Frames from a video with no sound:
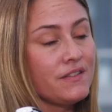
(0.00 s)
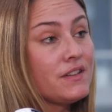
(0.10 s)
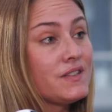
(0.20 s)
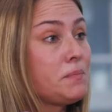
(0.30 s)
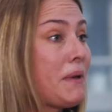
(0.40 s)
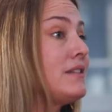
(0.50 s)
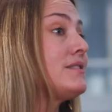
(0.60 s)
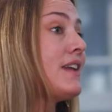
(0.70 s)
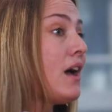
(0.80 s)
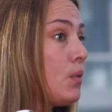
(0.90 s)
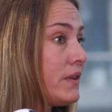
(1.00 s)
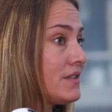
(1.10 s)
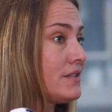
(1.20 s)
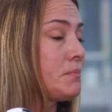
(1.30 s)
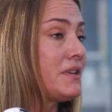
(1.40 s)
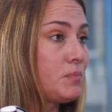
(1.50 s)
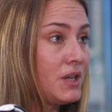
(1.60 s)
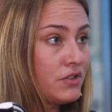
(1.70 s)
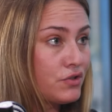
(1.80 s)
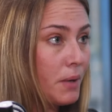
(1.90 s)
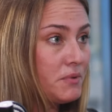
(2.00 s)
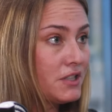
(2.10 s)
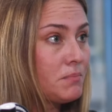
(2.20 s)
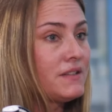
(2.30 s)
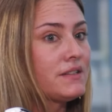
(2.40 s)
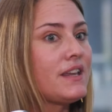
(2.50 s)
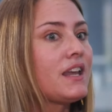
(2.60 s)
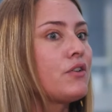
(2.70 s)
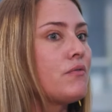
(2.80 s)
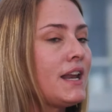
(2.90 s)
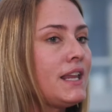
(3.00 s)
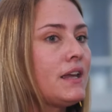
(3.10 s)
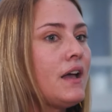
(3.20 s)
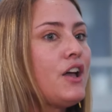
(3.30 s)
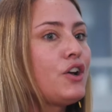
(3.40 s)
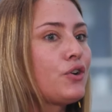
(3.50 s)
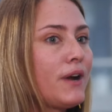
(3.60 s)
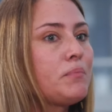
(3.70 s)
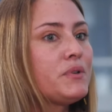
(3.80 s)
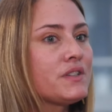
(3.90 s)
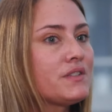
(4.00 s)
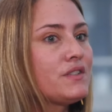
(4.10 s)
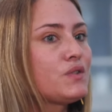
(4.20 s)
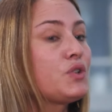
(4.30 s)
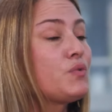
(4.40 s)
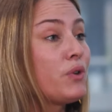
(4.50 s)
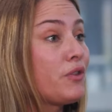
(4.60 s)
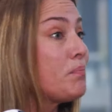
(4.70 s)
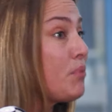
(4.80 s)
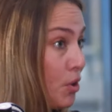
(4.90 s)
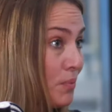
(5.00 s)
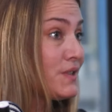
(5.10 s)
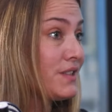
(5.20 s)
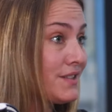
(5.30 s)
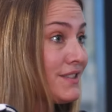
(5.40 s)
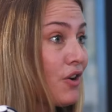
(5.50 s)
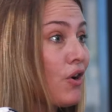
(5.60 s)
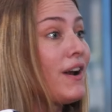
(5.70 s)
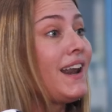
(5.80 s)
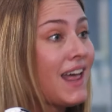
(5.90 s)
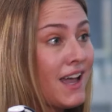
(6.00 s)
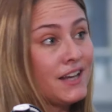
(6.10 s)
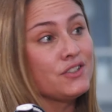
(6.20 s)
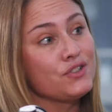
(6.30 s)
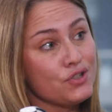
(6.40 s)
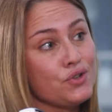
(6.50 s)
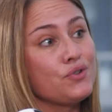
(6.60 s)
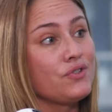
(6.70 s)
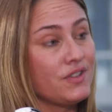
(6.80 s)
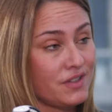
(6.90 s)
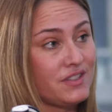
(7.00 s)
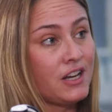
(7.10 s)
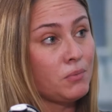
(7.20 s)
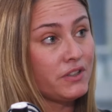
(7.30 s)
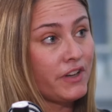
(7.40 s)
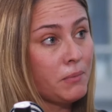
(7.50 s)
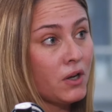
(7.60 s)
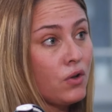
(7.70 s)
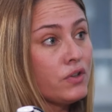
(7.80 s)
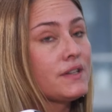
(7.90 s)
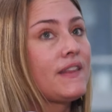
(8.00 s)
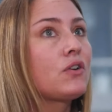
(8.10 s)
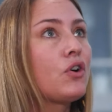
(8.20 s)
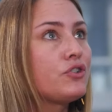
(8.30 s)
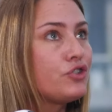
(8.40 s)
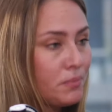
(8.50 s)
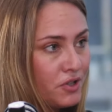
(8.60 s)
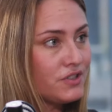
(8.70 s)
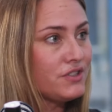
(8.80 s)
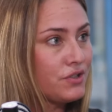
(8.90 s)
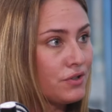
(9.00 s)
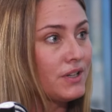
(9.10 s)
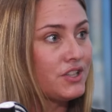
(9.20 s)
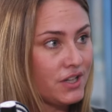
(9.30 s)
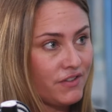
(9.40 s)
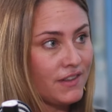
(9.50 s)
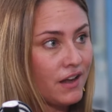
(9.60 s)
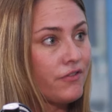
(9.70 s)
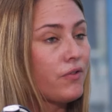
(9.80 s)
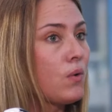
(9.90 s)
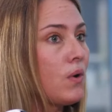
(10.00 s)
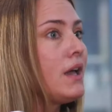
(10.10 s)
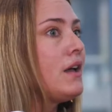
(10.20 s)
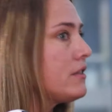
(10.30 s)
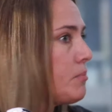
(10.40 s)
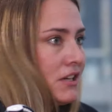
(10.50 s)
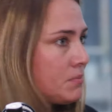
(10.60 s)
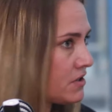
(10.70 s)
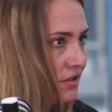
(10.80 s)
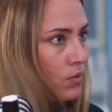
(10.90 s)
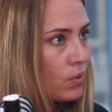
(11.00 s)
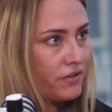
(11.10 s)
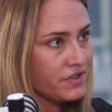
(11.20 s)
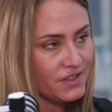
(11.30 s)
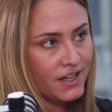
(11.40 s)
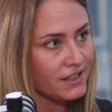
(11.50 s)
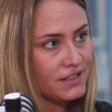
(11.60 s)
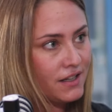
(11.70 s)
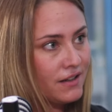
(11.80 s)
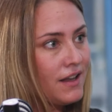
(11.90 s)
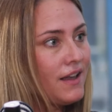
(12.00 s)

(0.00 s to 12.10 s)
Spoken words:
in this space now where the system has been disrupted, means that they can really create businesses with purposes that are aligned to the Sustainable Development Goals and that contribute to achieving that for the betterment of all of society.